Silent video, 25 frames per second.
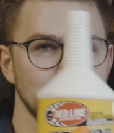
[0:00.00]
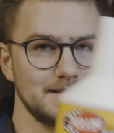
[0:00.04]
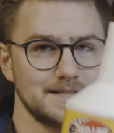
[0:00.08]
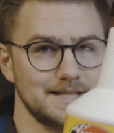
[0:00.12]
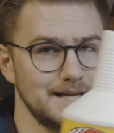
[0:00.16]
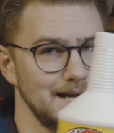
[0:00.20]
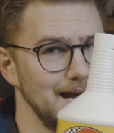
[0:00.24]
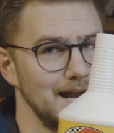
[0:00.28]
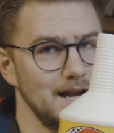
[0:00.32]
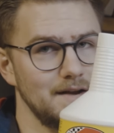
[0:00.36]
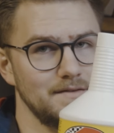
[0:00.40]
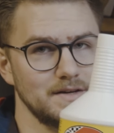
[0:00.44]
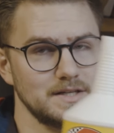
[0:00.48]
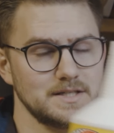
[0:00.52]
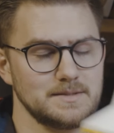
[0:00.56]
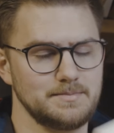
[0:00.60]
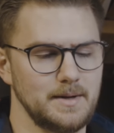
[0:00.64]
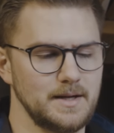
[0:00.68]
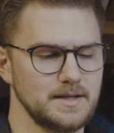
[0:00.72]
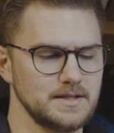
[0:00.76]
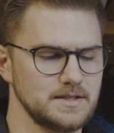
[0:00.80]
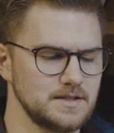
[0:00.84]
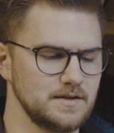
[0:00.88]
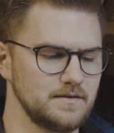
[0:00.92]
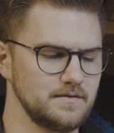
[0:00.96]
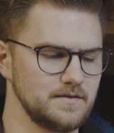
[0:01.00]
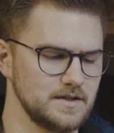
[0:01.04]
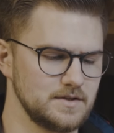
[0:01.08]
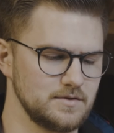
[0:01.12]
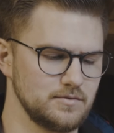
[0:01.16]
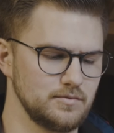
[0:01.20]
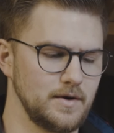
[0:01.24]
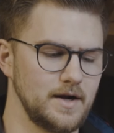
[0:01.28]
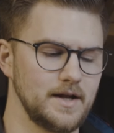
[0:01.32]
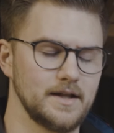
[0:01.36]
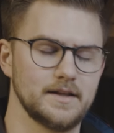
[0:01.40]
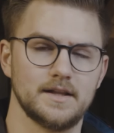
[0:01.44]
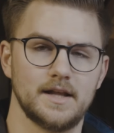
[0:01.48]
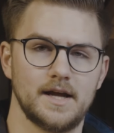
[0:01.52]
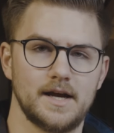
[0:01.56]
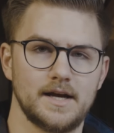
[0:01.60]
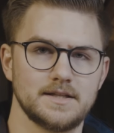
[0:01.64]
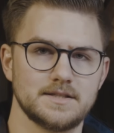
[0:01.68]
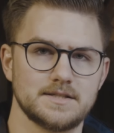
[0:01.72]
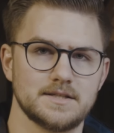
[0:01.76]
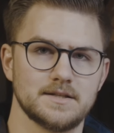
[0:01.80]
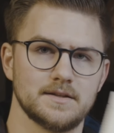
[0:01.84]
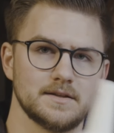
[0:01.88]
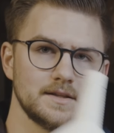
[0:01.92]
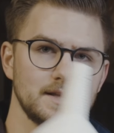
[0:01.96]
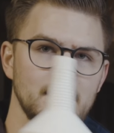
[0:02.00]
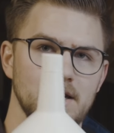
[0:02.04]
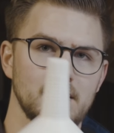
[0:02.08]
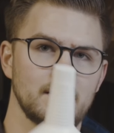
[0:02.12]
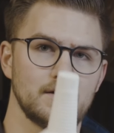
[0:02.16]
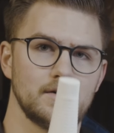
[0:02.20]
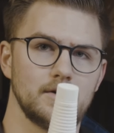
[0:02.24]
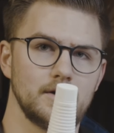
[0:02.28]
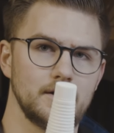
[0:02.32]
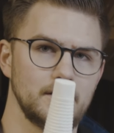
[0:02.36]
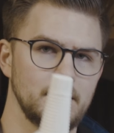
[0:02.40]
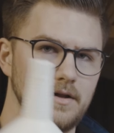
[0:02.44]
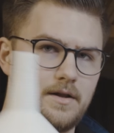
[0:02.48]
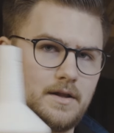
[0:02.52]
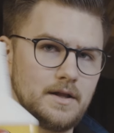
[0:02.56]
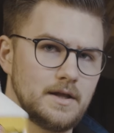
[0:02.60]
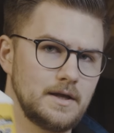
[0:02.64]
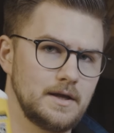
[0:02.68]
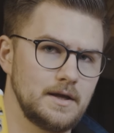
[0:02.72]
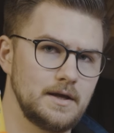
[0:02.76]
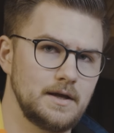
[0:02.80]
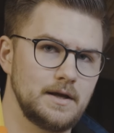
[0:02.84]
It's kind of expensive, this red line synthetic oil,